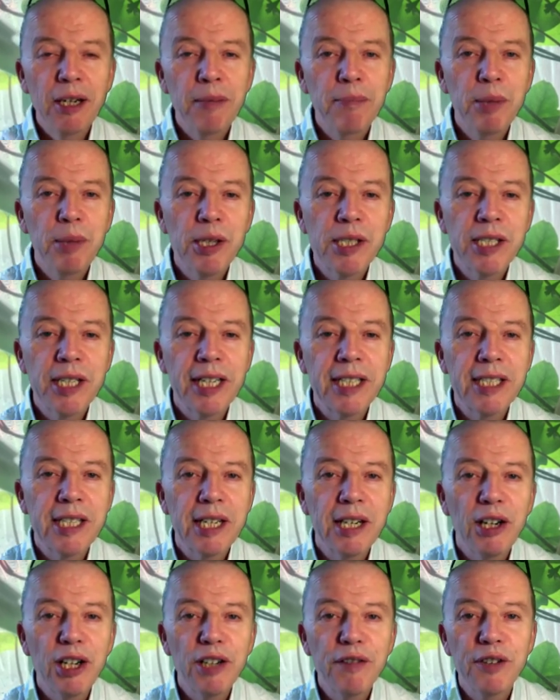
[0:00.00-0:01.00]
bursting into
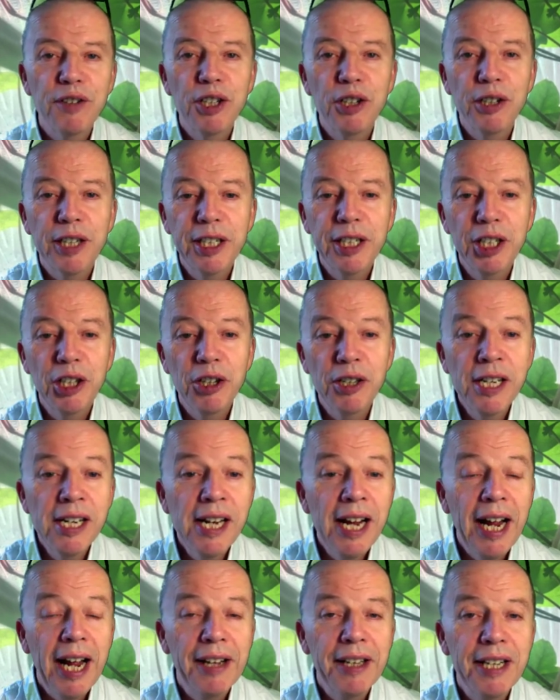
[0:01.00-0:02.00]
life and looking good.
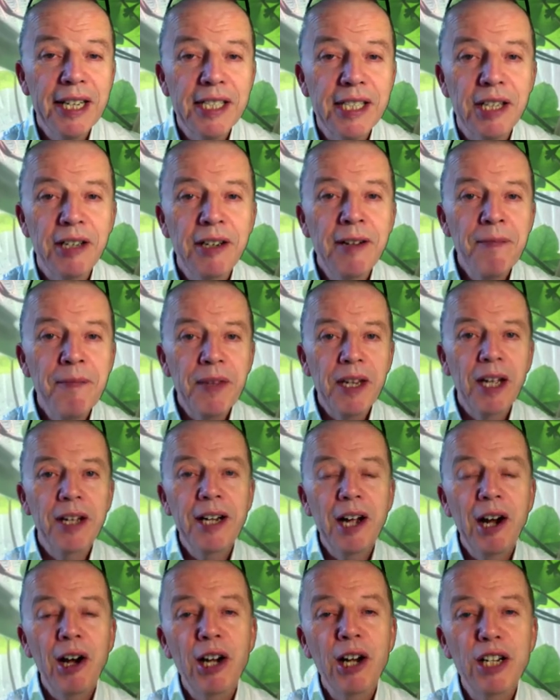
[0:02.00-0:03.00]
And there's an
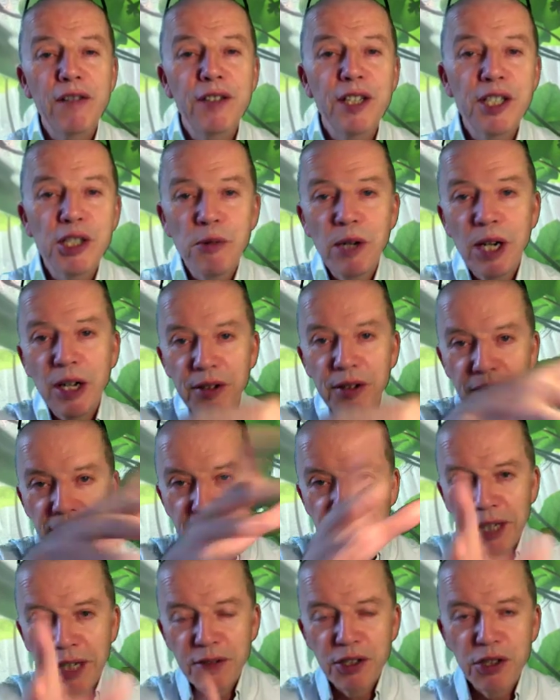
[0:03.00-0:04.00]
ivy as well that
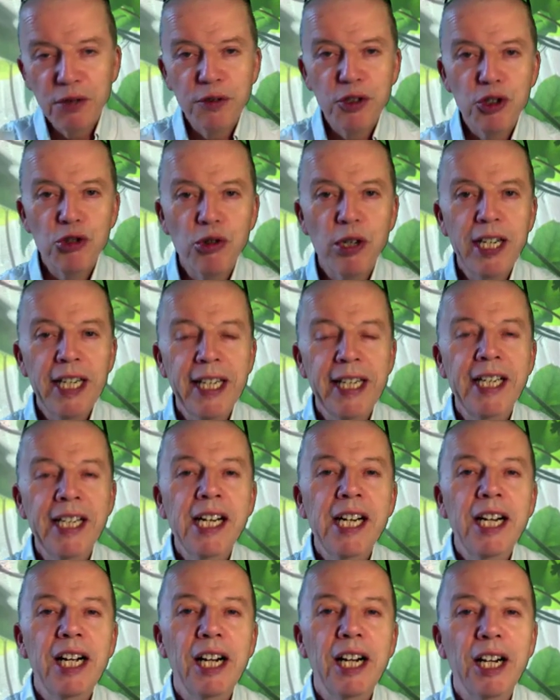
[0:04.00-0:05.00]
I have sort of trailing
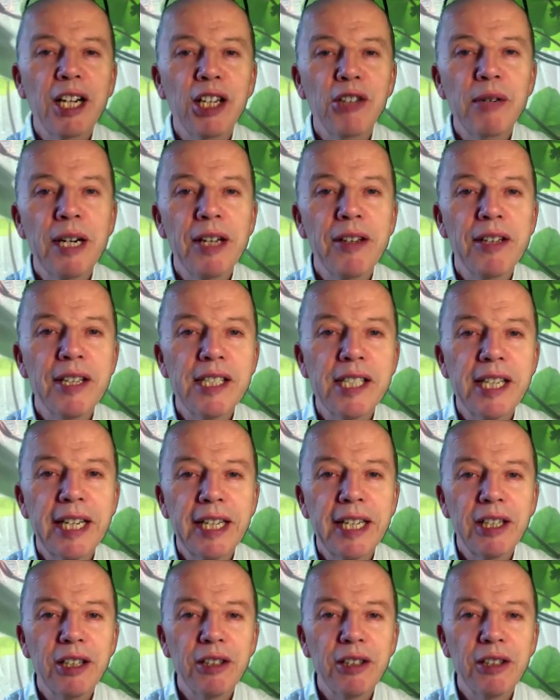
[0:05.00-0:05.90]
around the sink.